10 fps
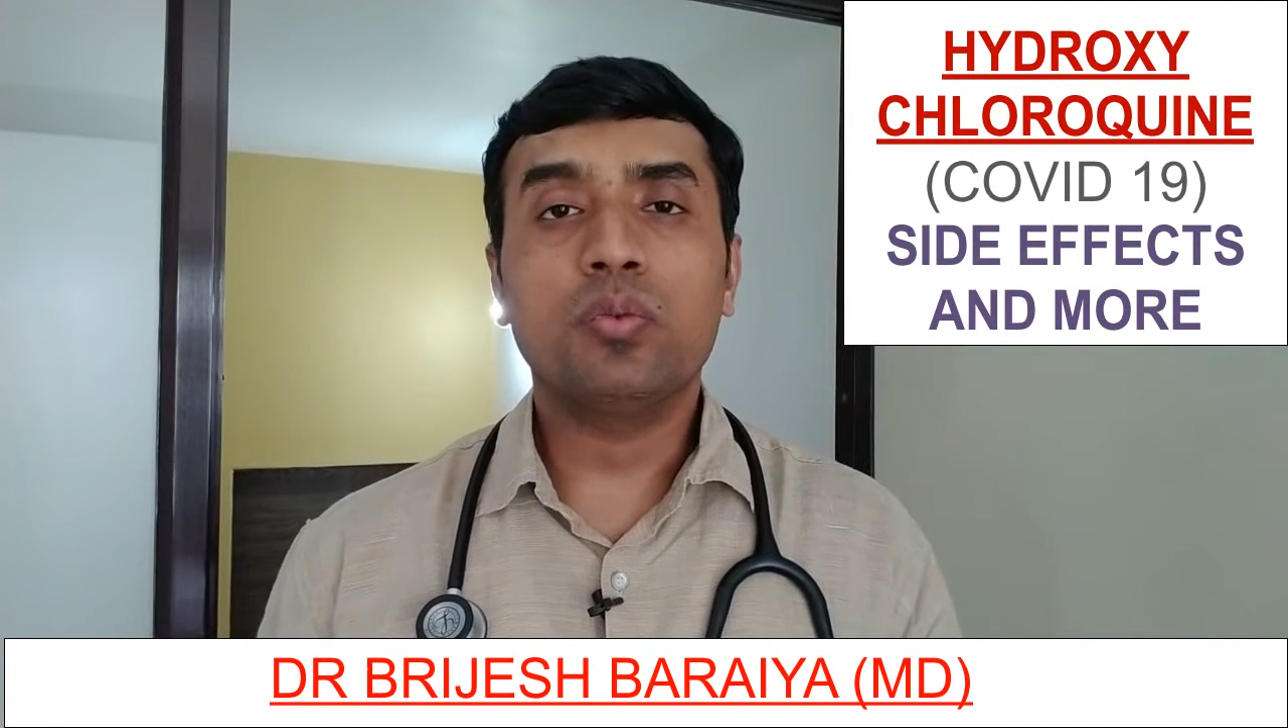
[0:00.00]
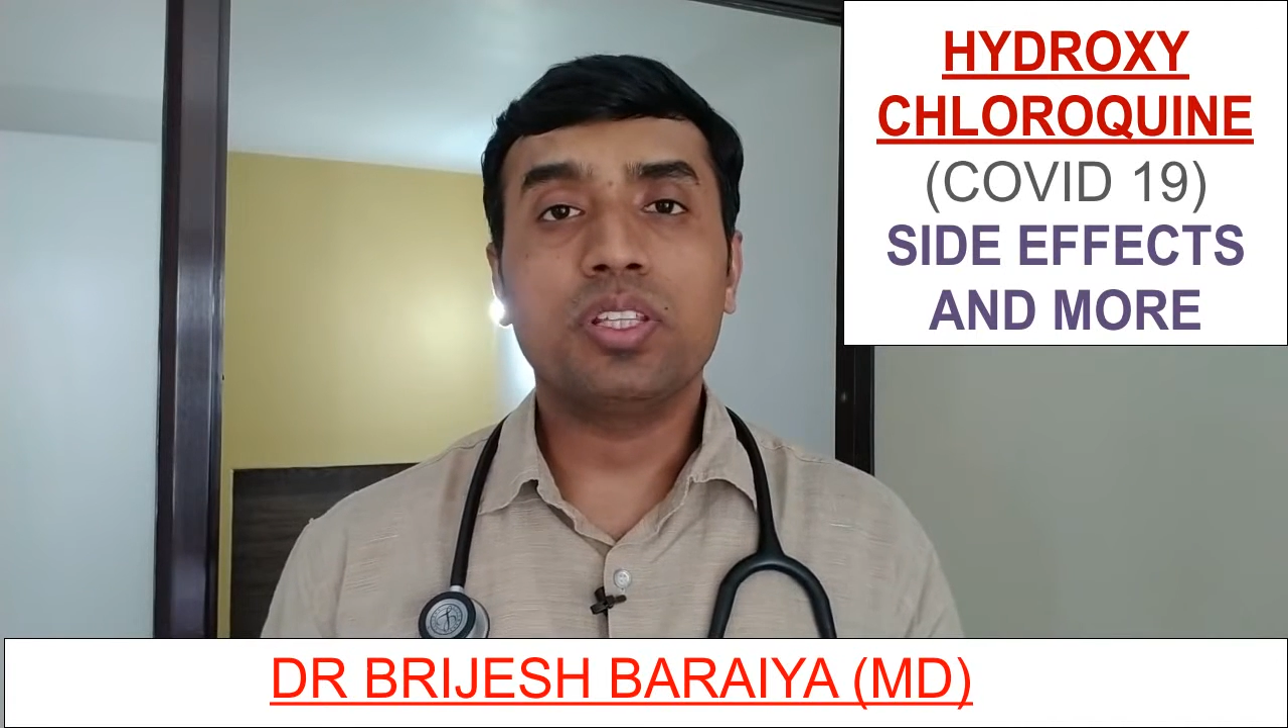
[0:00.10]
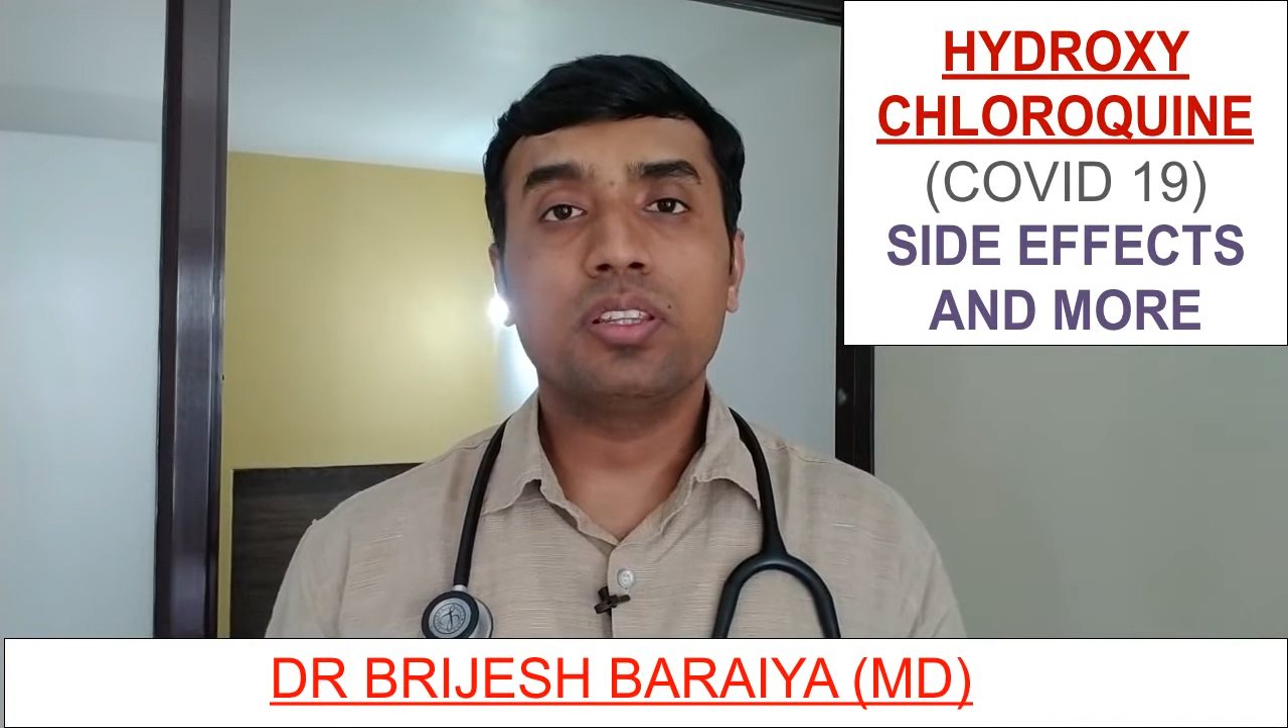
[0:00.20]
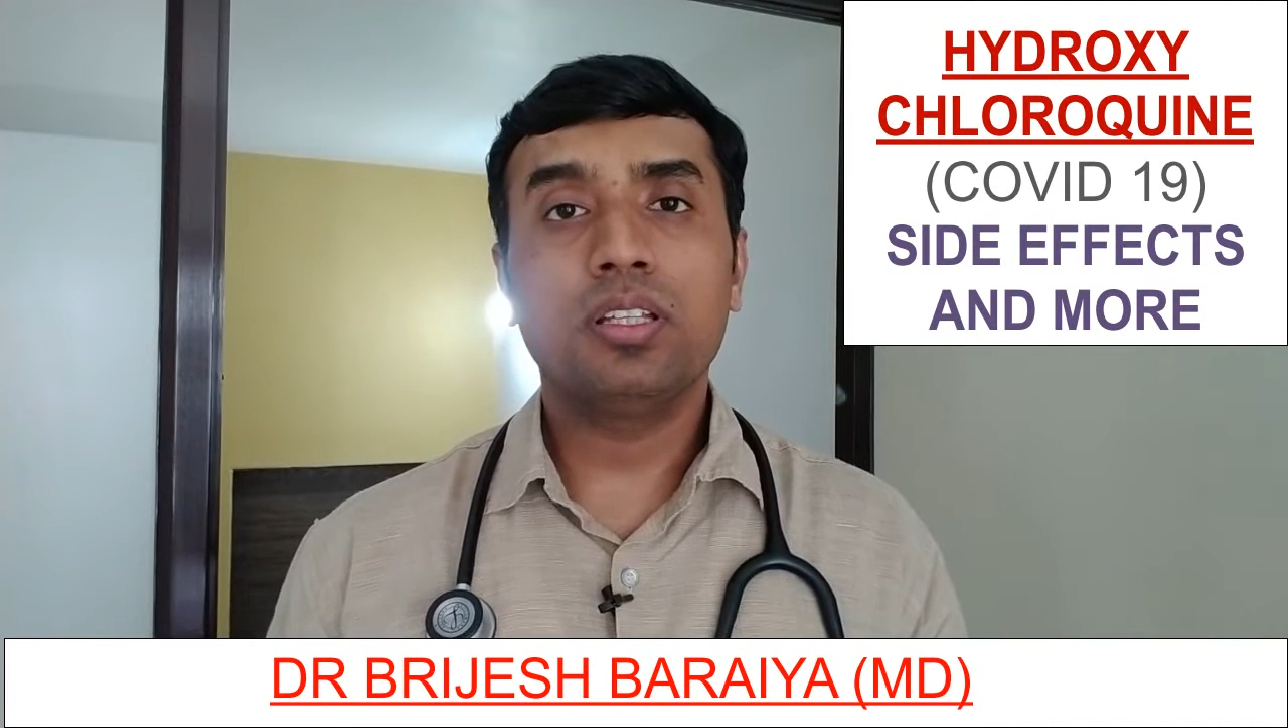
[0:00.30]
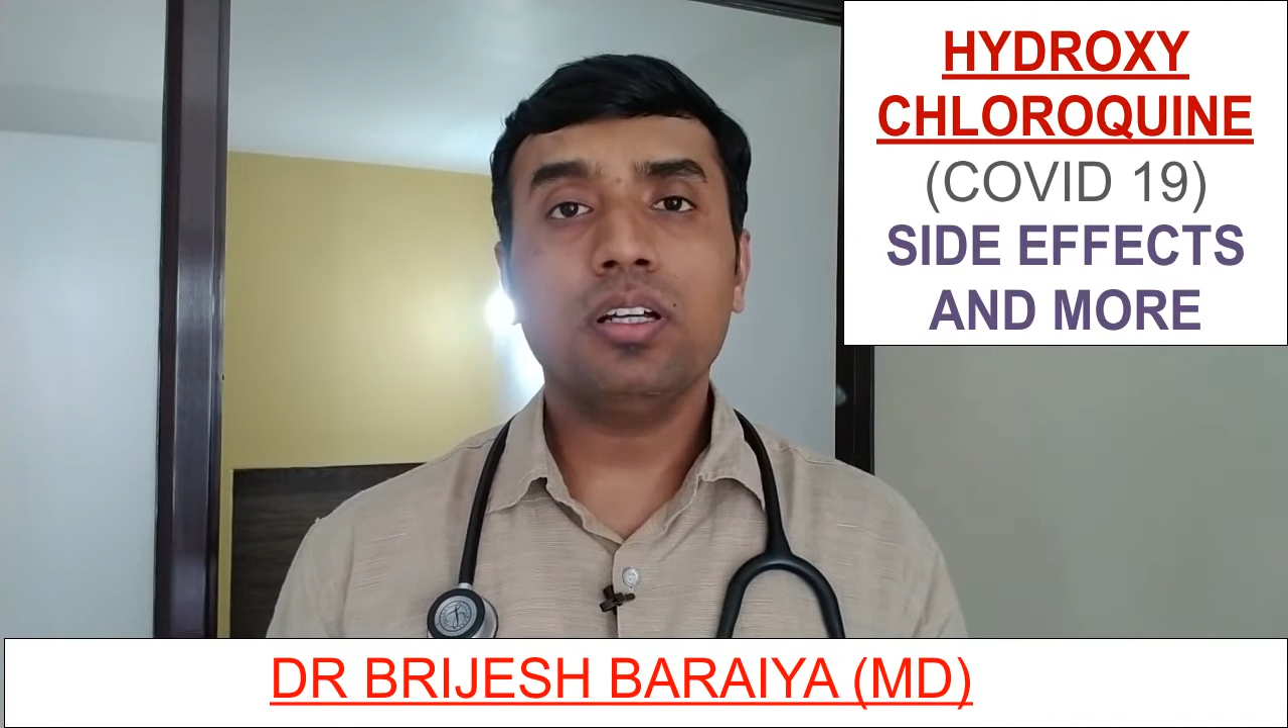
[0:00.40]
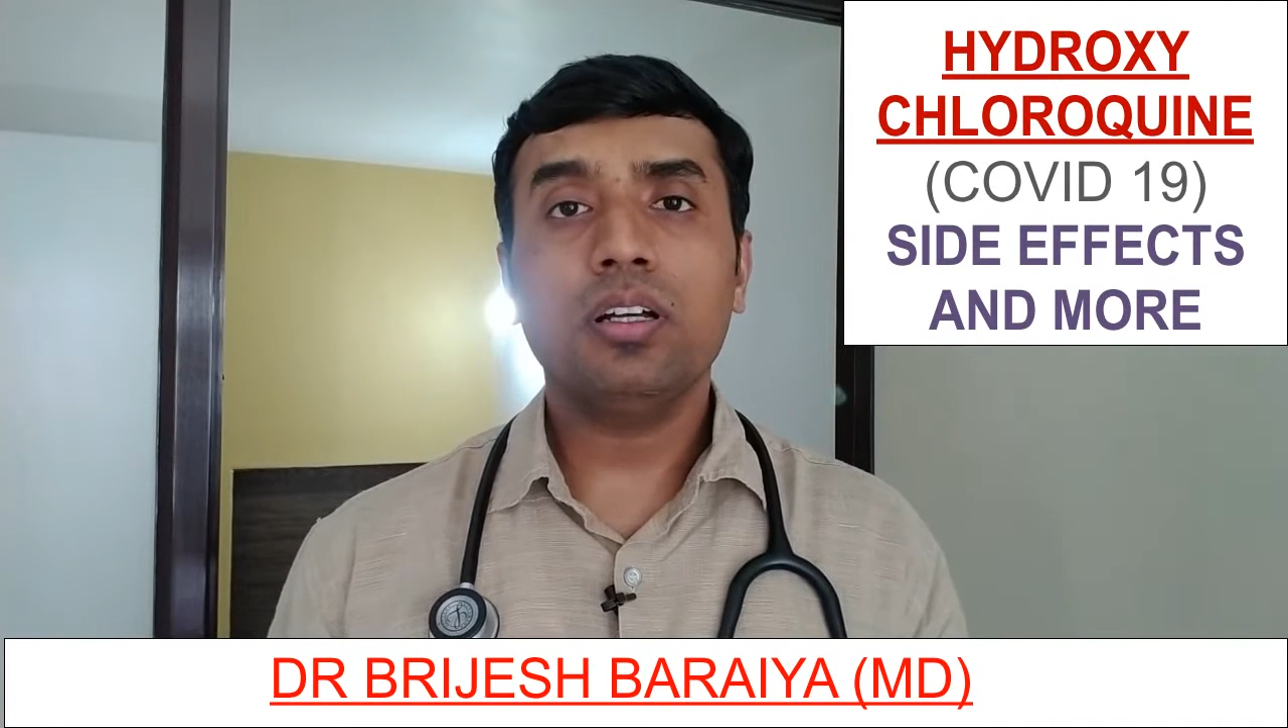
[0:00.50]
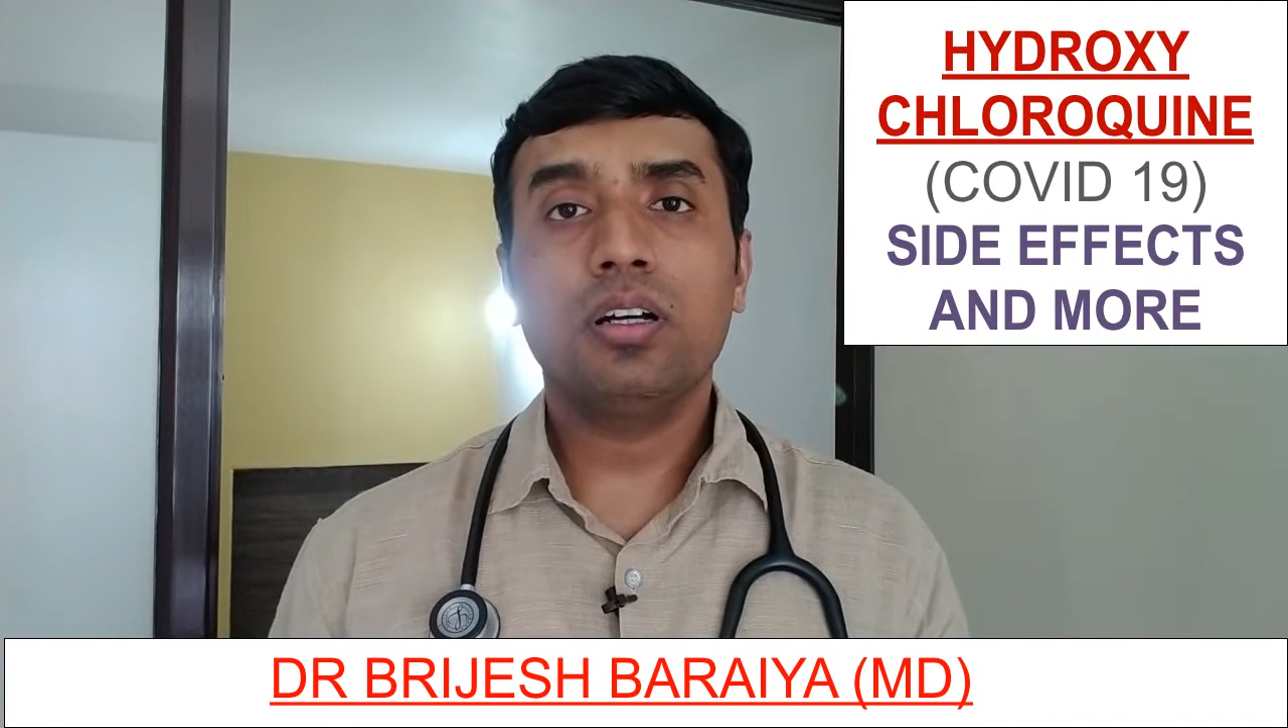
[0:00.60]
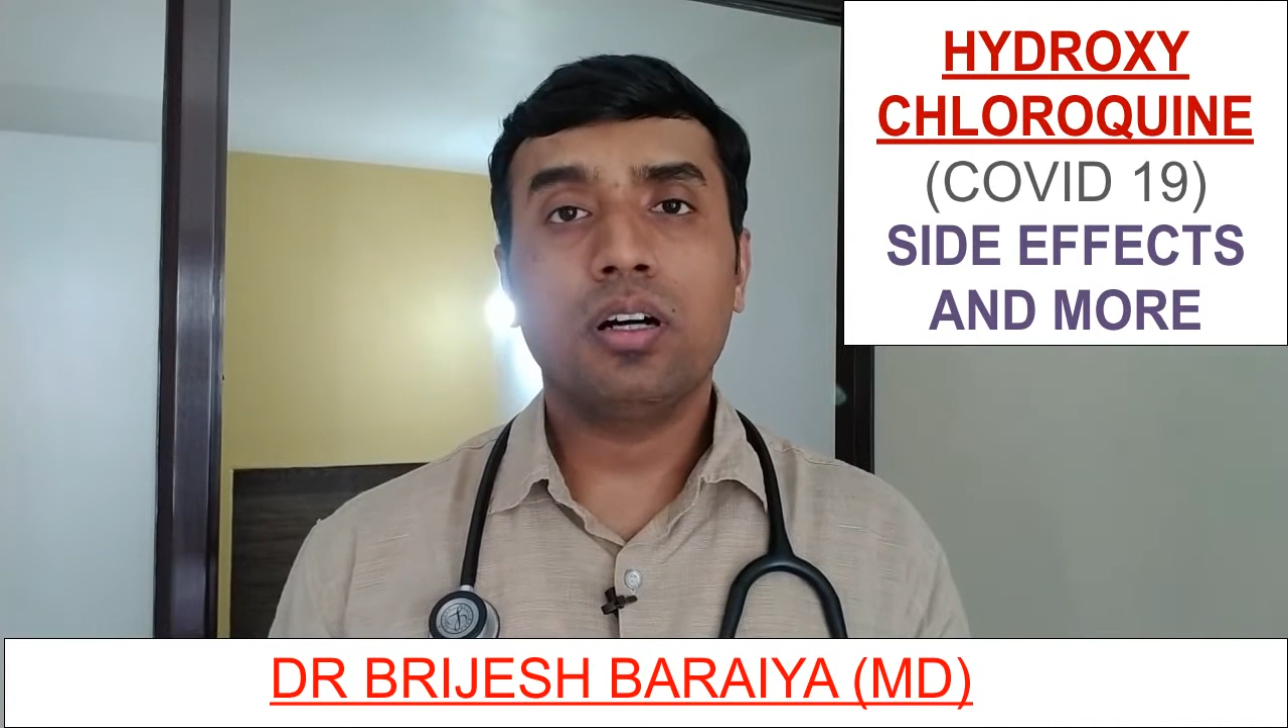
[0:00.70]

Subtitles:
with the